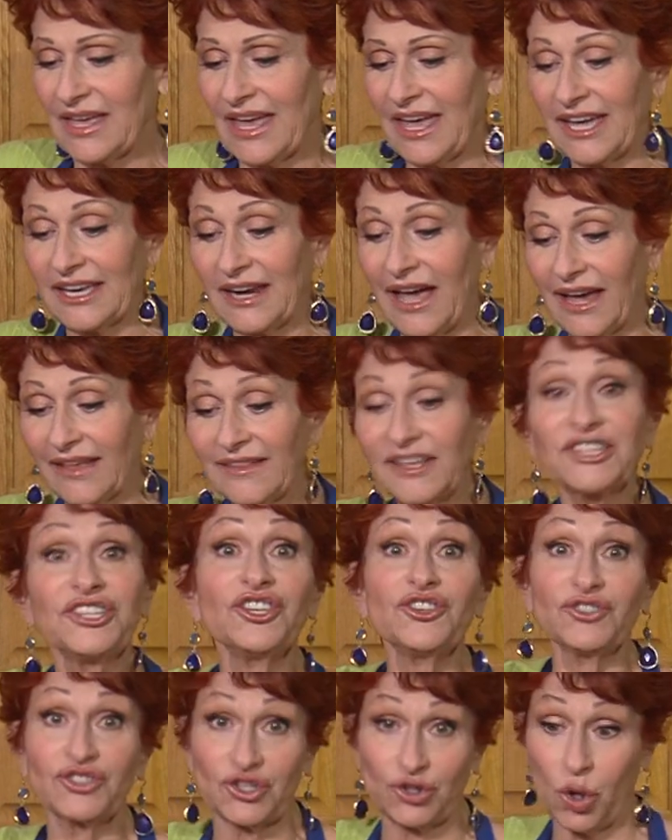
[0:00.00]
and I like
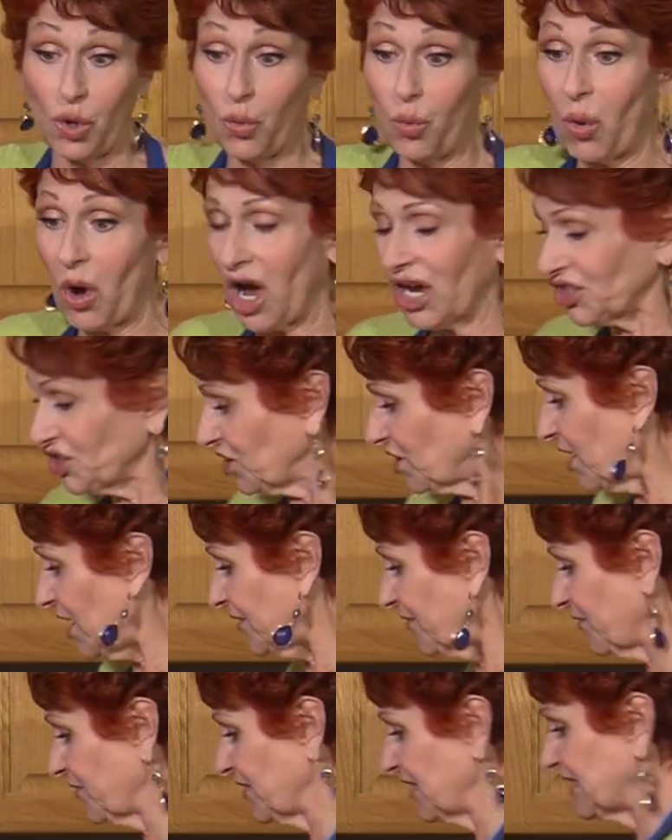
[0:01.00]
to use an old
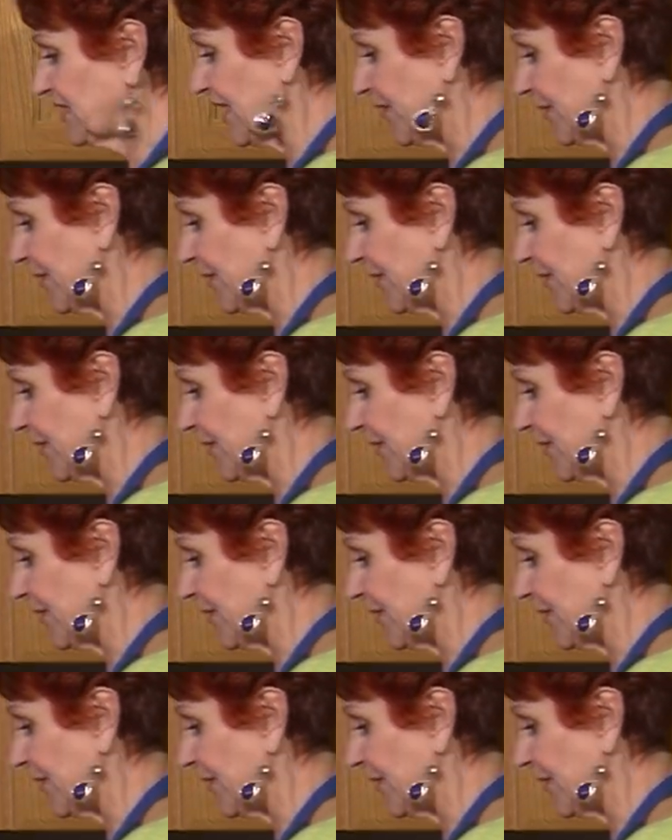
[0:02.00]
washcloth for this.